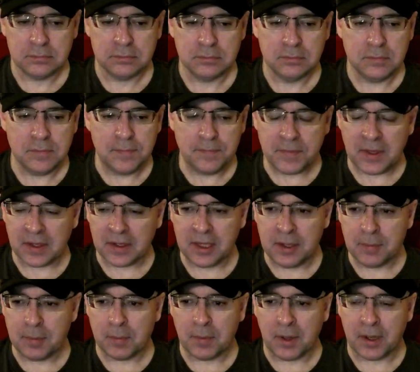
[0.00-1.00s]
And keep in
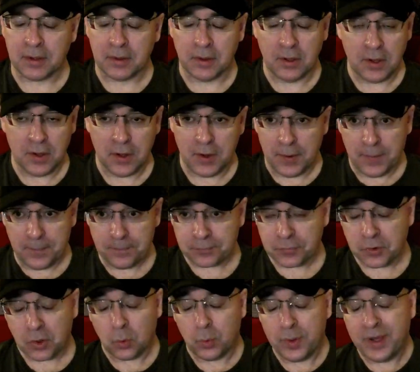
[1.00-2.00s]
mind, we
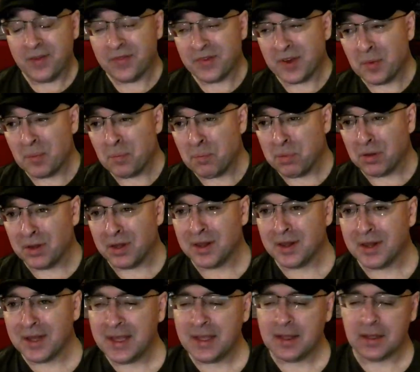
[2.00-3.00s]
have
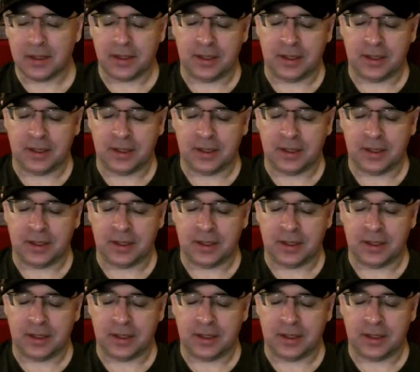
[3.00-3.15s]
completely,